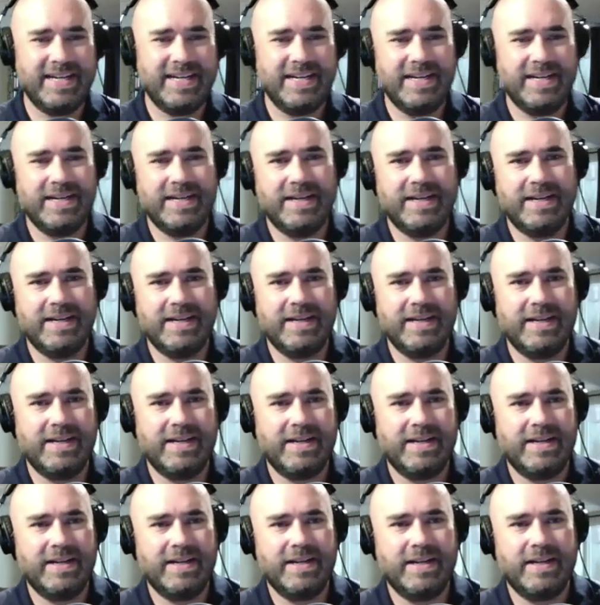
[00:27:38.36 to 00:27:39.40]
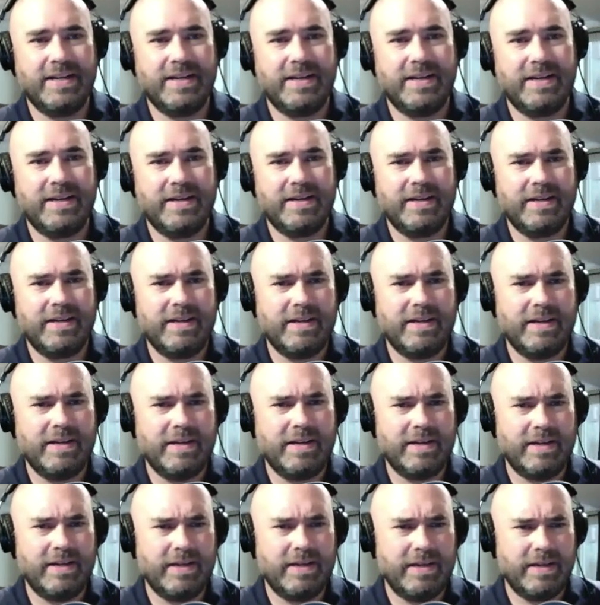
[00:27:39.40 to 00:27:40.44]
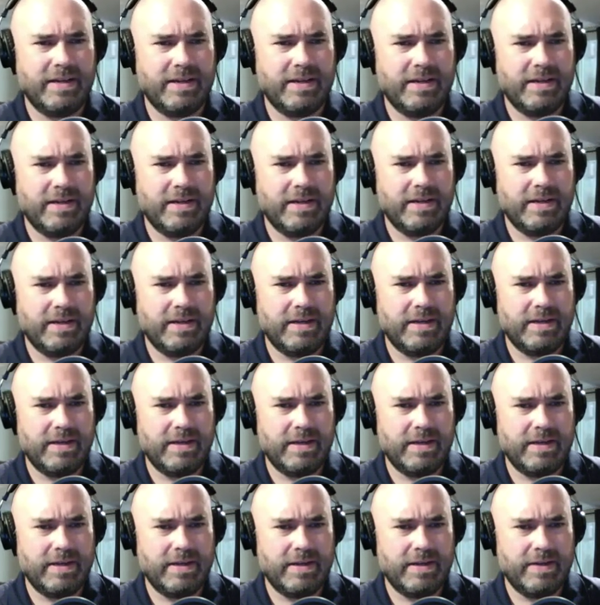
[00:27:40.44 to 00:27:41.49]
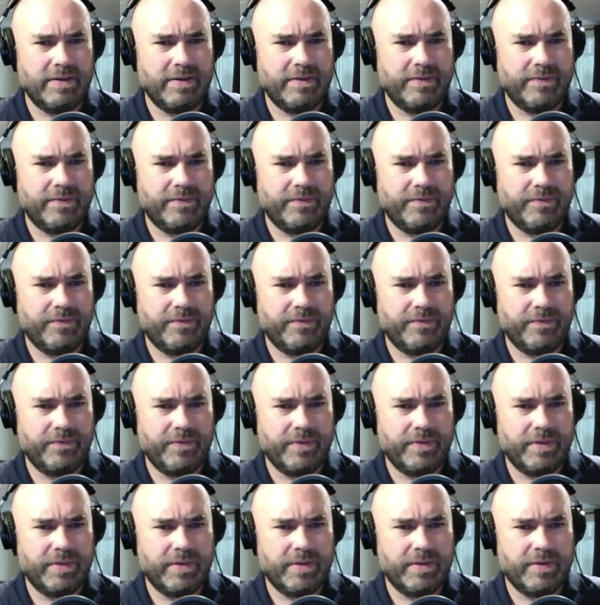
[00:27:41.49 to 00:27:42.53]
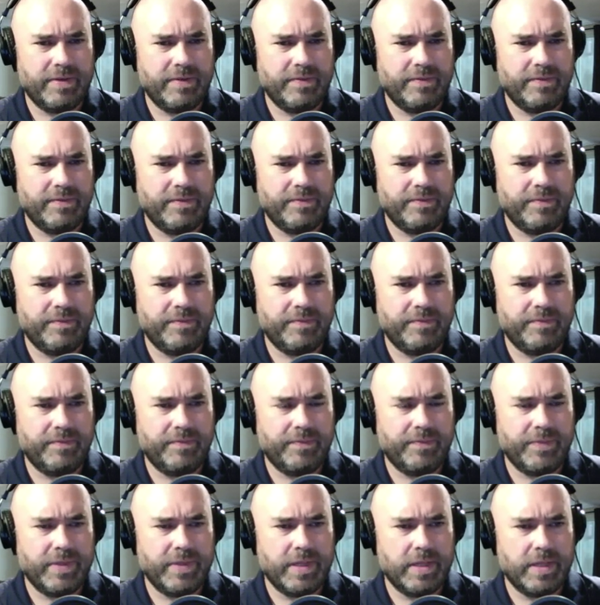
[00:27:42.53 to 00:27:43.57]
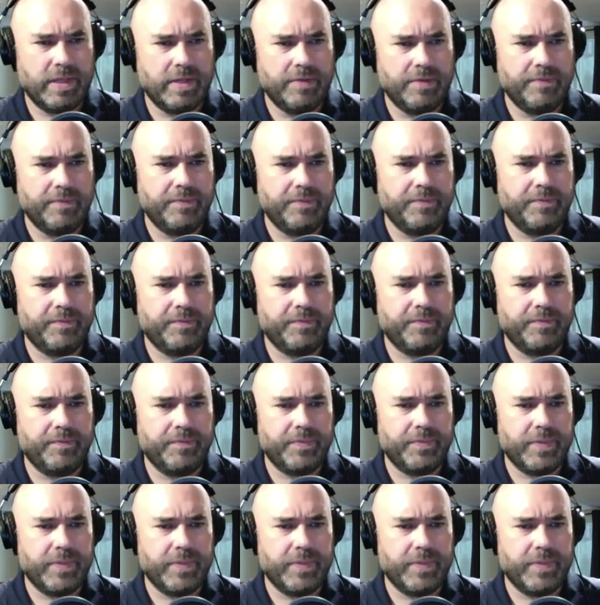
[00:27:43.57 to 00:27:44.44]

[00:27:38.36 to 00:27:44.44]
This person isn't speaking.